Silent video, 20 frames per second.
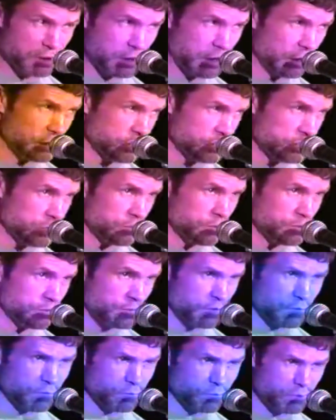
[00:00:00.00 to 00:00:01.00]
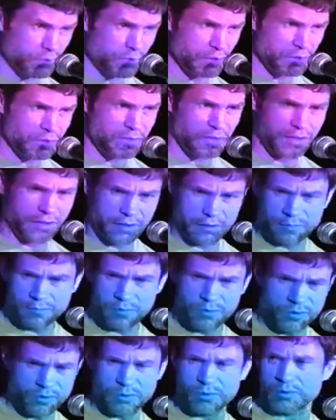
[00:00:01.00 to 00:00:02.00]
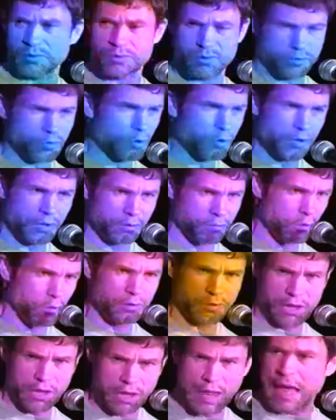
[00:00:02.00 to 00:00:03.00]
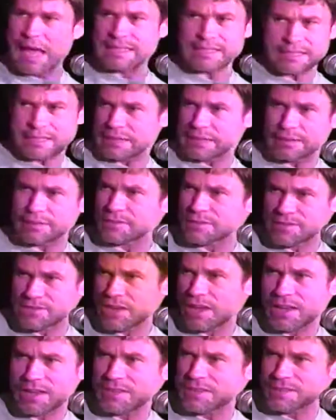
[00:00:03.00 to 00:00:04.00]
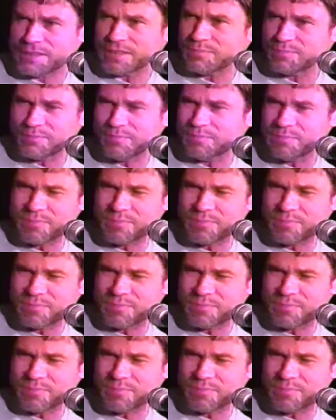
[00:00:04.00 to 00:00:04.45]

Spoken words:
I sort of, like a sort of quote-unquote classic jazz